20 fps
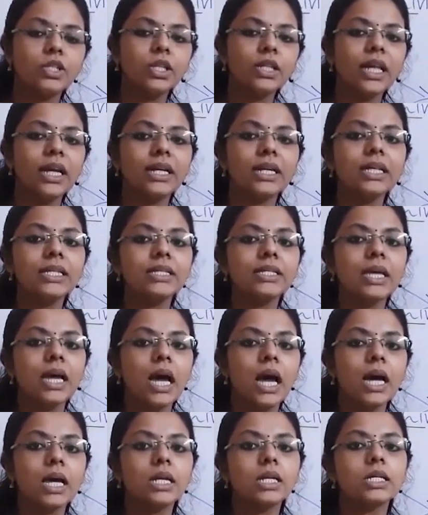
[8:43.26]
that is
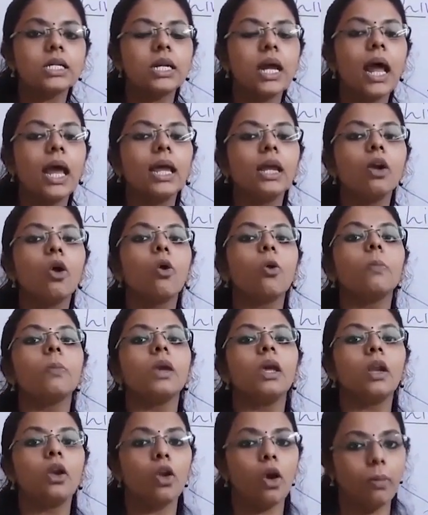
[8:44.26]

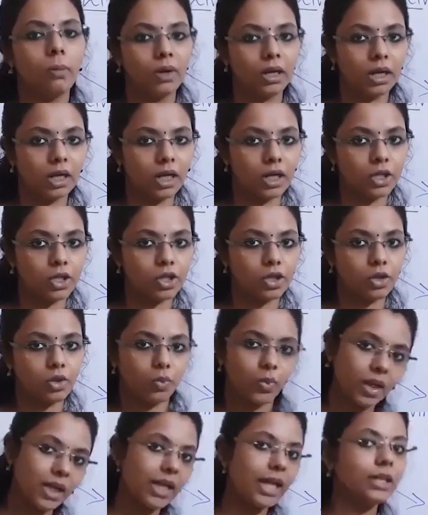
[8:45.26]
trinomial nomenclature.
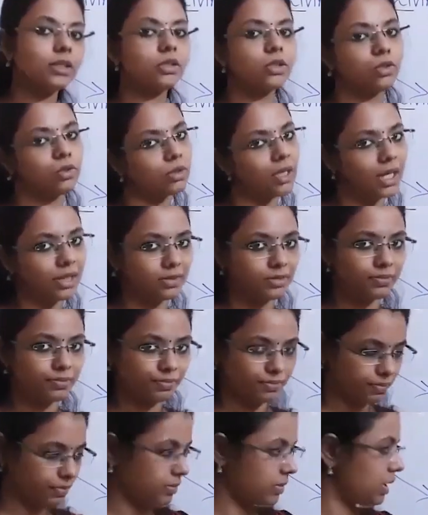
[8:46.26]
We'll get into that
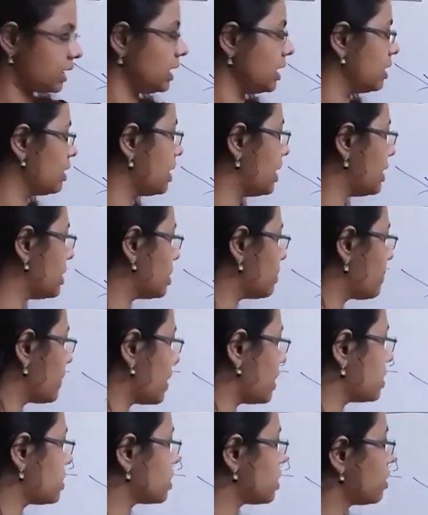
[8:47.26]
in the later
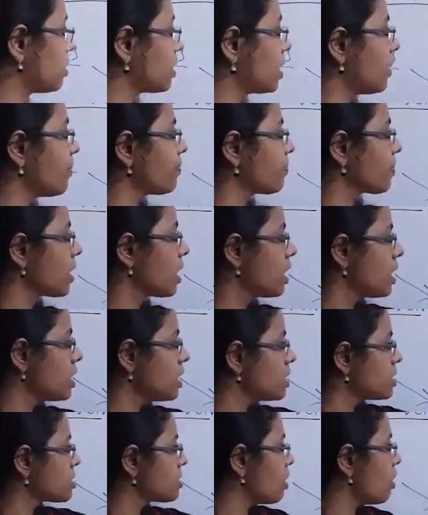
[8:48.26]
part. Okay,
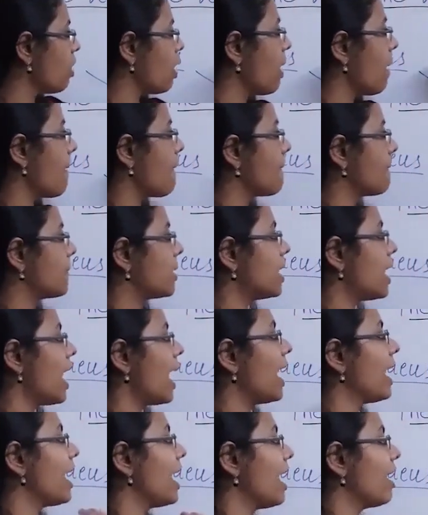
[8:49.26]
so
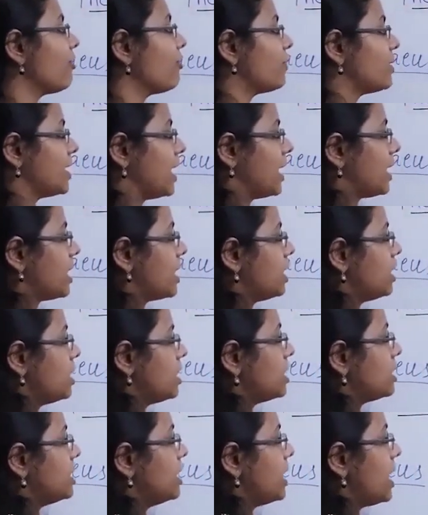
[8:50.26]
I have
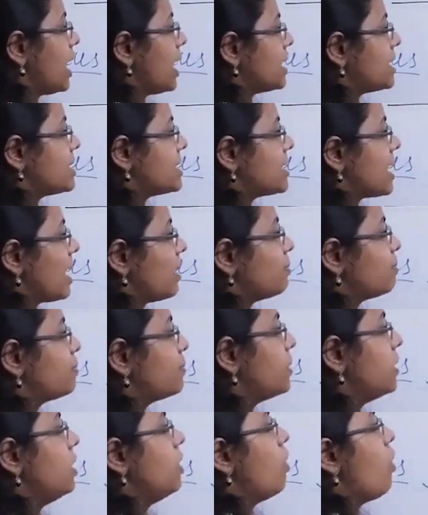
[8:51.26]
taken the
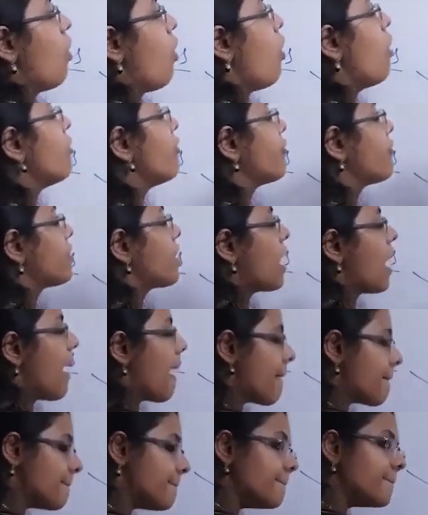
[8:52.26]
example of
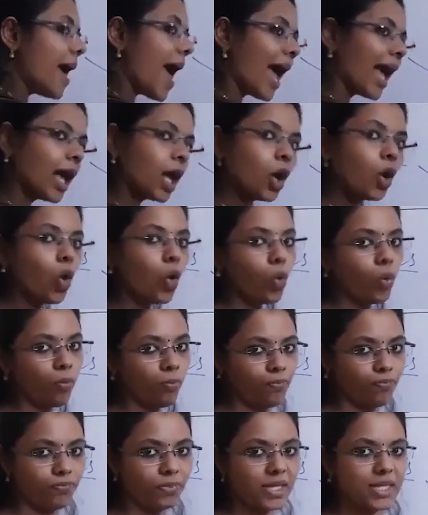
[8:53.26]
mango,
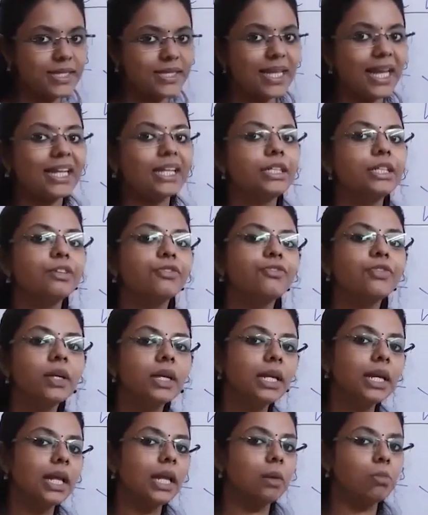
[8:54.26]
the scientific
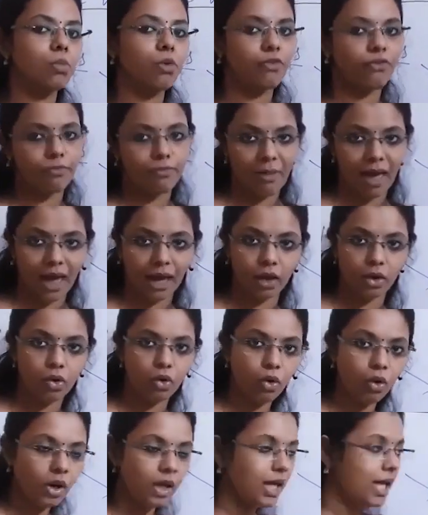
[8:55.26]
name of
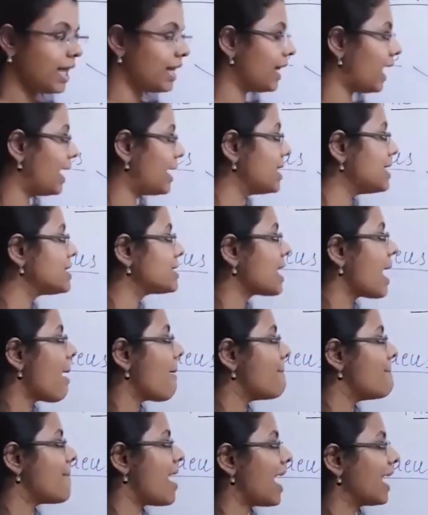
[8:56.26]
mango, that is
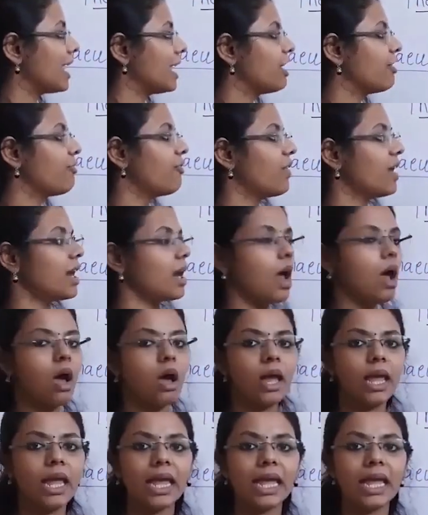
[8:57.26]
Mangifera
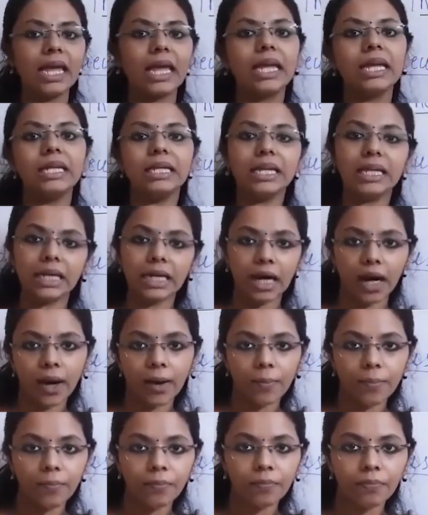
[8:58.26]
indica.
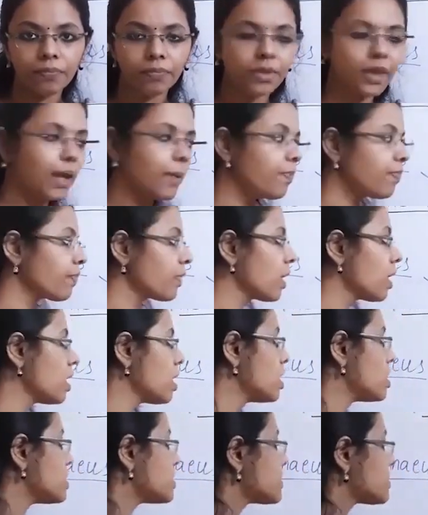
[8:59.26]
Okay,
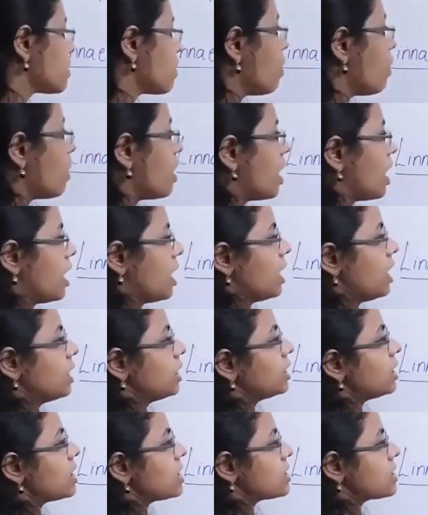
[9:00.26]
so
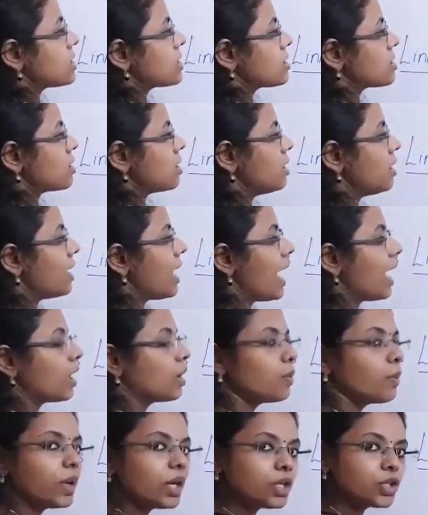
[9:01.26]
this
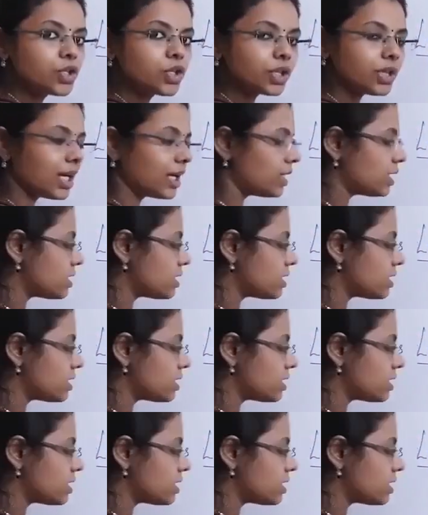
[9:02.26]
language that